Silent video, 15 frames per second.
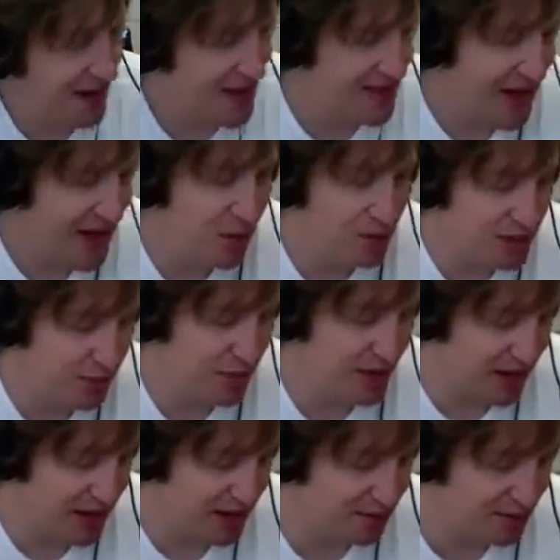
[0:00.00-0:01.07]
And that was a
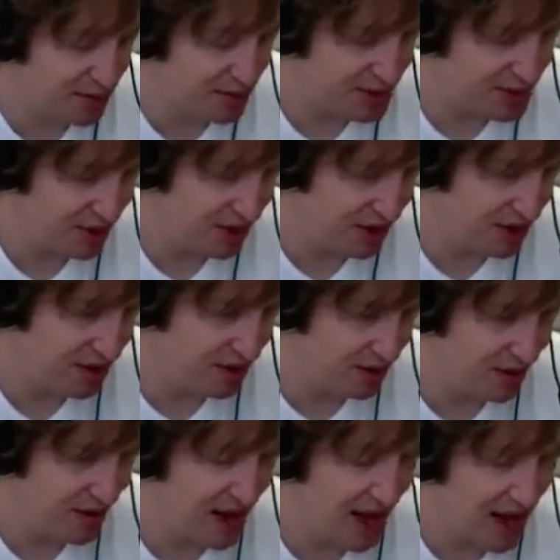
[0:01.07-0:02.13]
big influence on
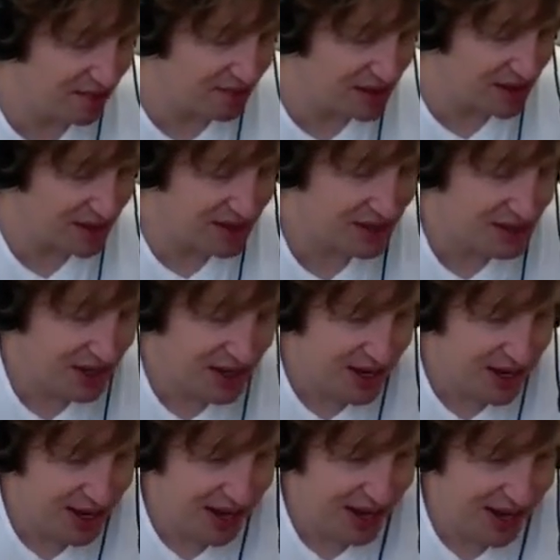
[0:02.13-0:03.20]
Avalanche.
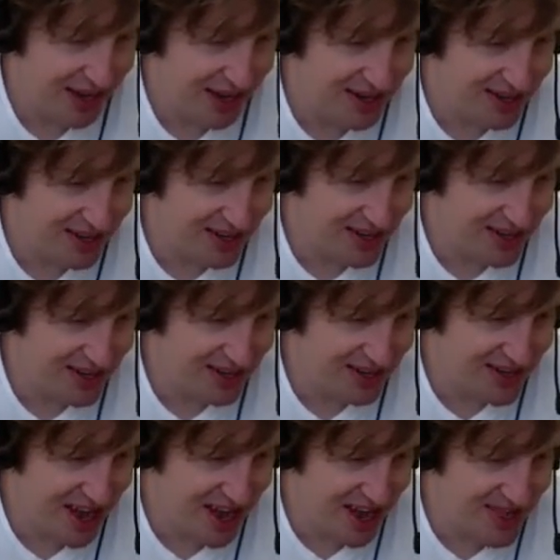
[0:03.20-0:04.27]
And
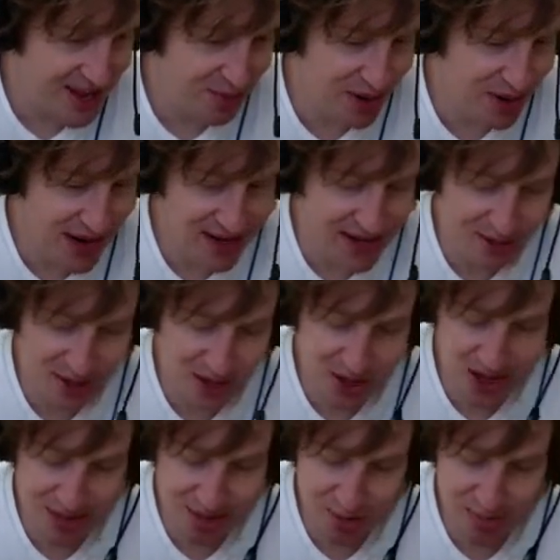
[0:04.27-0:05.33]
then when Andy was
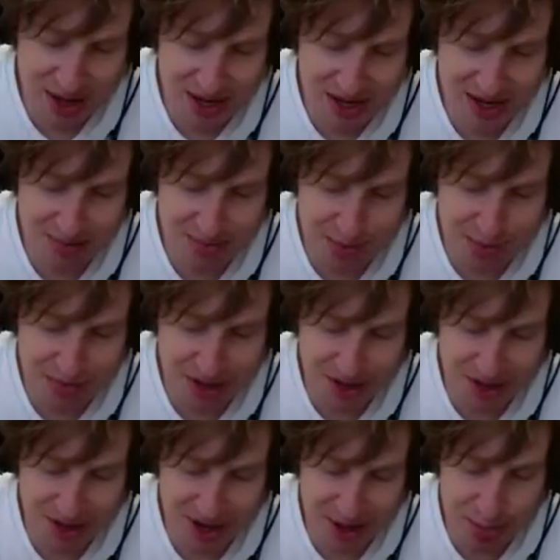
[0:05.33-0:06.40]
talking about making a
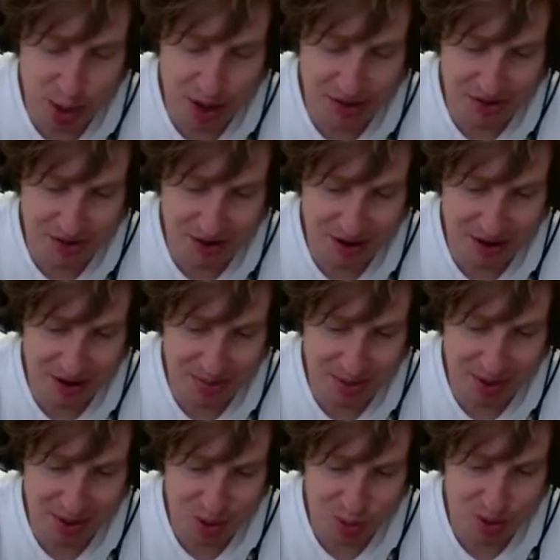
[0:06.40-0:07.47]
movie about a time
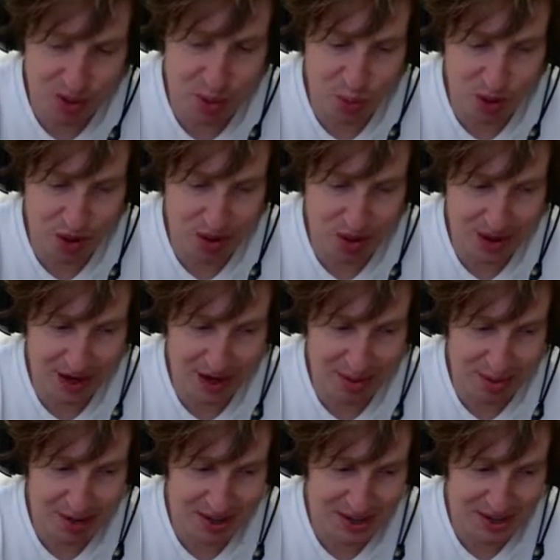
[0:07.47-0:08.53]
when there were no
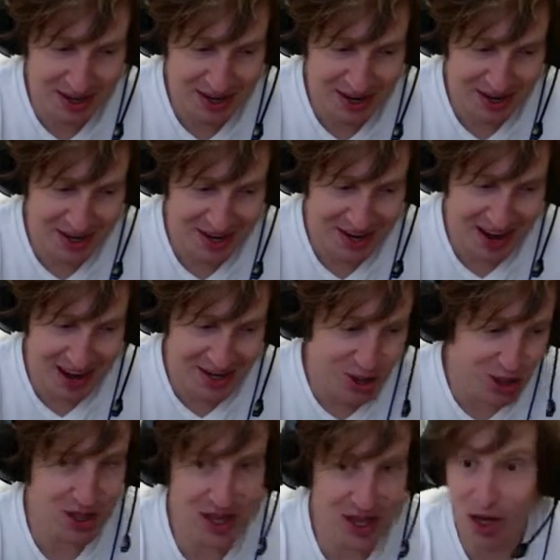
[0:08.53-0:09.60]
cameras,
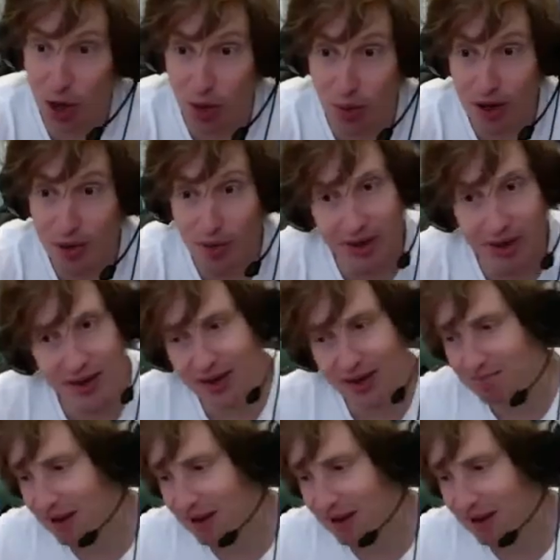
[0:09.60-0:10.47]
and just like going with it,